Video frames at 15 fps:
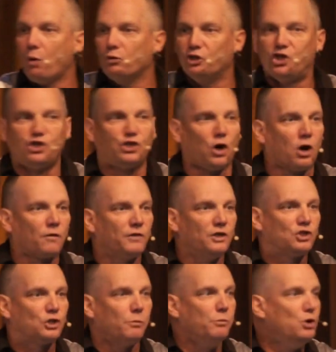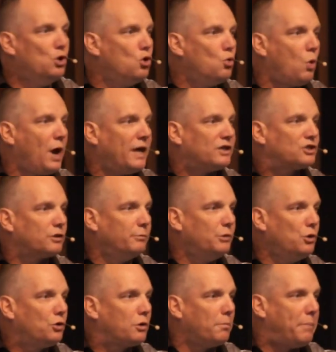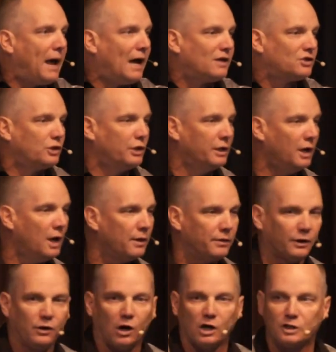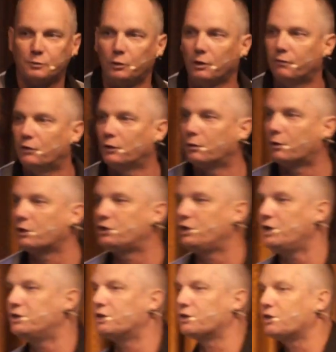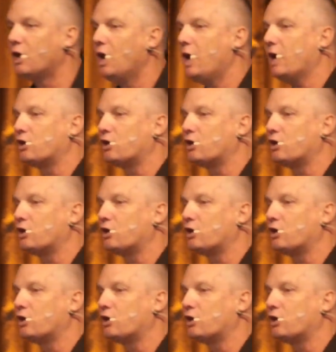out and serve in some new ways, some new capacity, the gospel of the Lord Jesus.